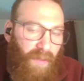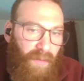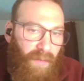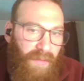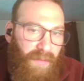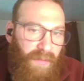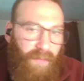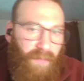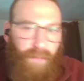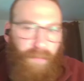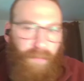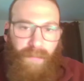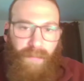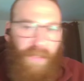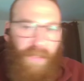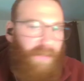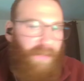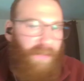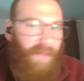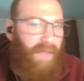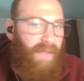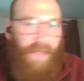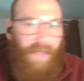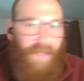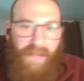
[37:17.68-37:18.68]
we got,
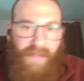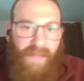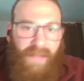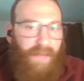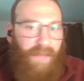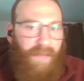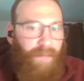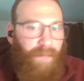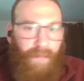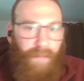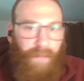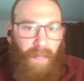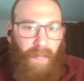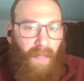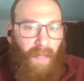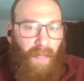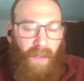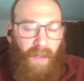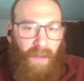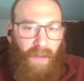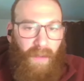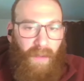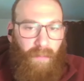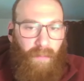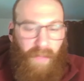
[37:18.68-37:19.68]
because
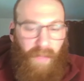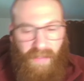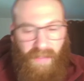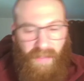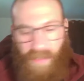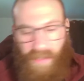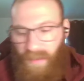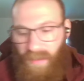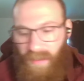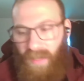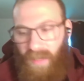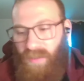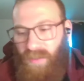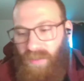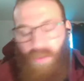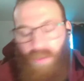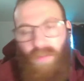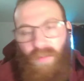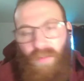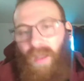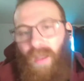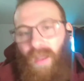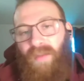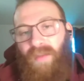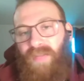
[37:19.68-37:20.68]
in the end
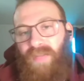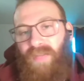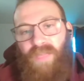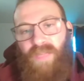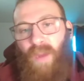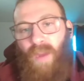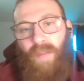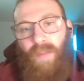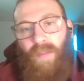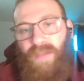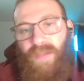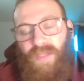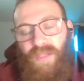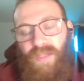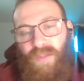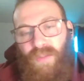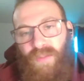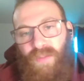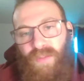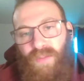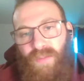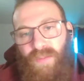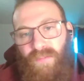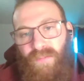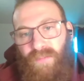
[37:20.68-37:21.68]
you're relying on experiments
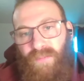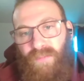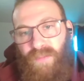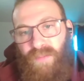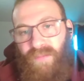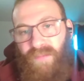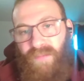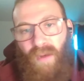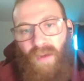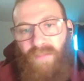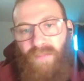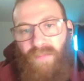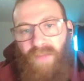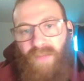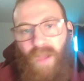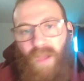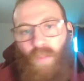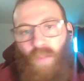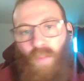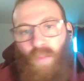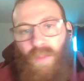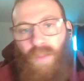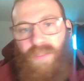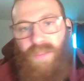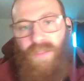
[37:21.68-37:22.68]
to
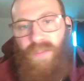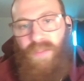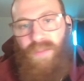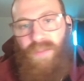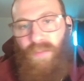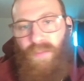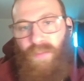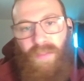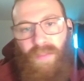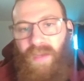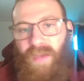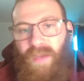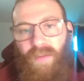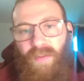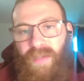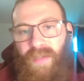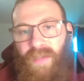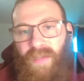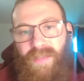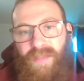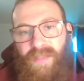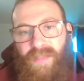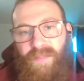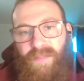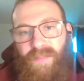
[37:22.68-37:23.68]
verify what your
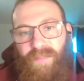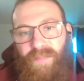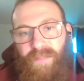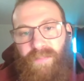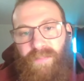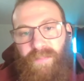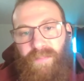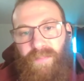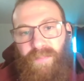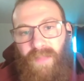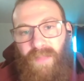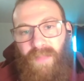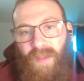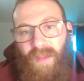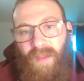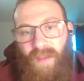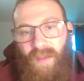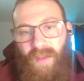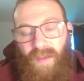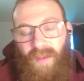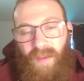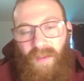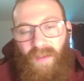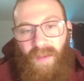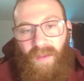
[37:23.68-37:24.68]
theory is.
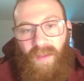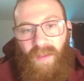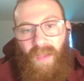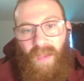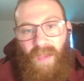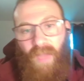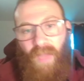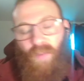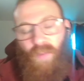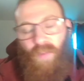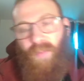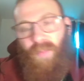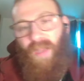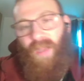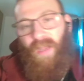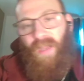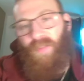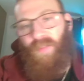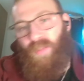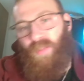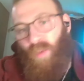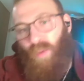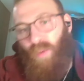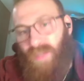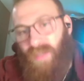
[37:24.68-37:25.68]
And when it
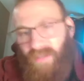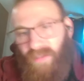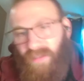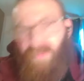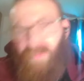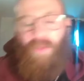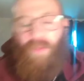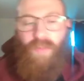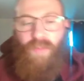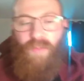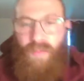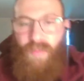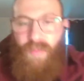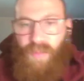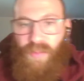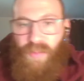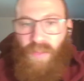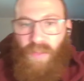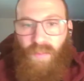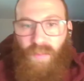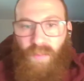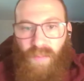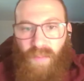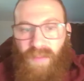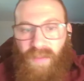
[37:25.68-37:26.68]
becomes more difficult to do
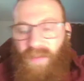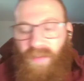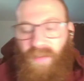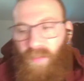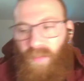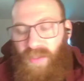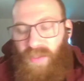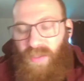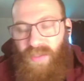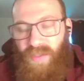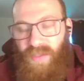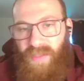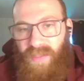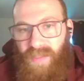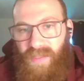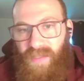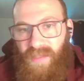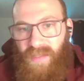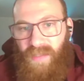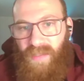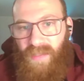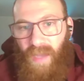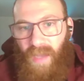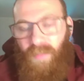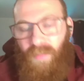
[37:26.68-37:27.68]
so, well, then the question
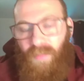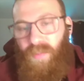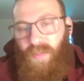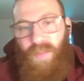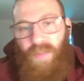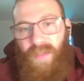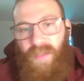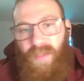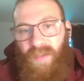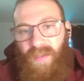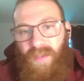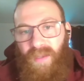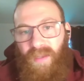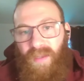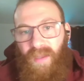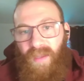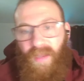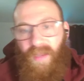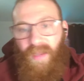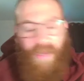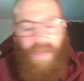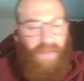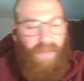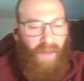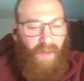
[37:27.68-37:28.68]
is, how do we do it?
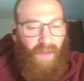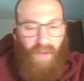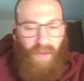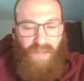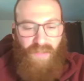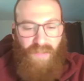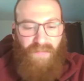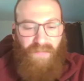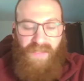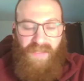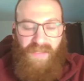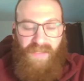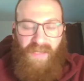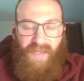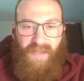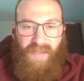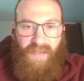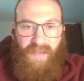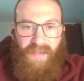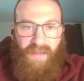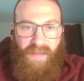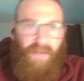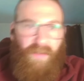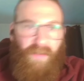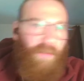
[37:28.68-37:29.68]
In high energy
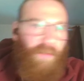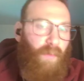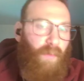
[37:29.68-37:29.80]
physics,